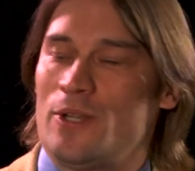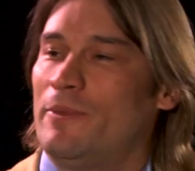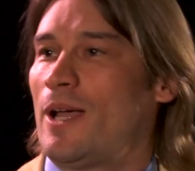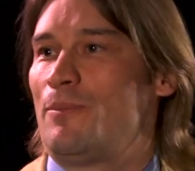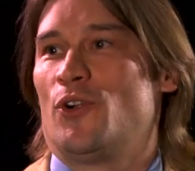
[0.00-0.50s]

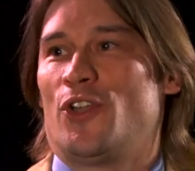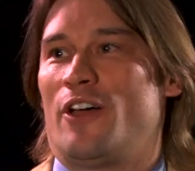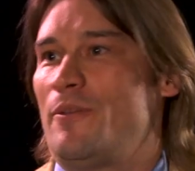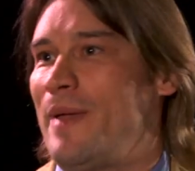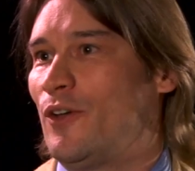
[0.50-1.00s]
somebody got pulled
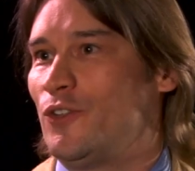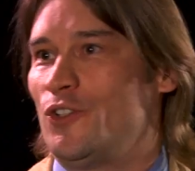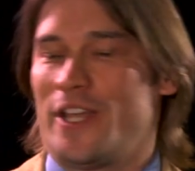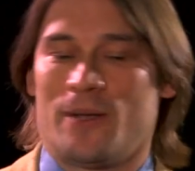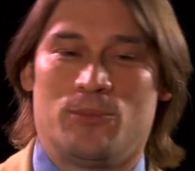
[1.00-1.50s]
off a
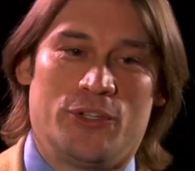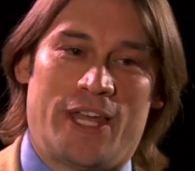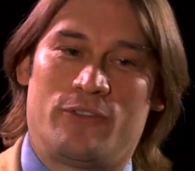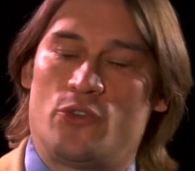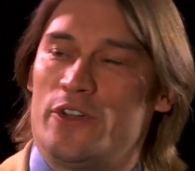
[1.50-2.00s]
mountain or they got pulled out of a